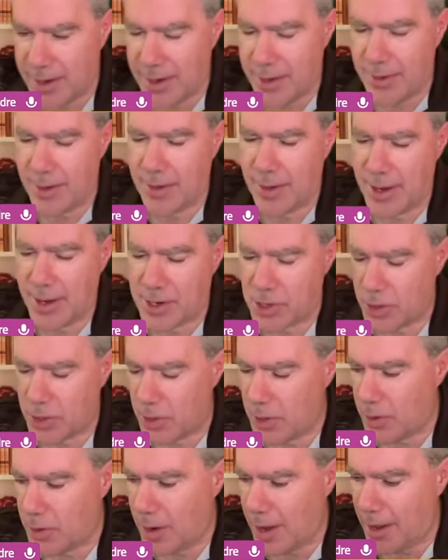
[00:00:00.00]
in the next
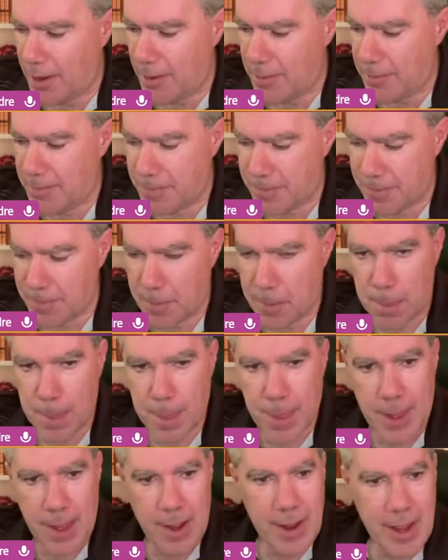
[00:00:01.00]
little while.
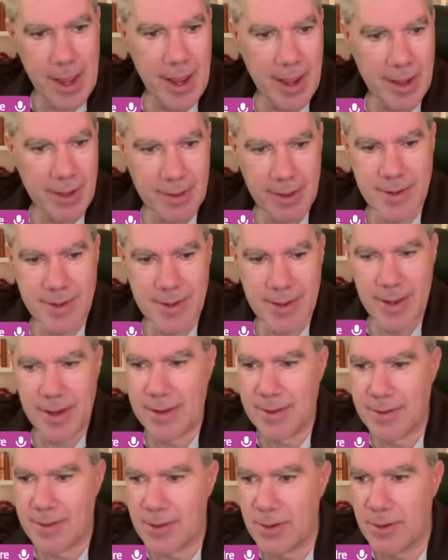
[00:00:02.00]
Okay, let's
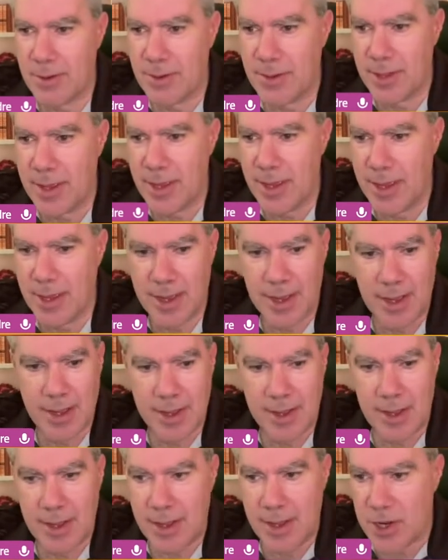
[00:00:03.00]
get into the
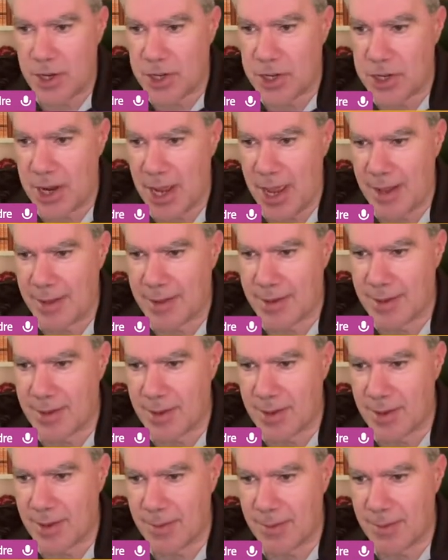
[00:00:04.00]
chat.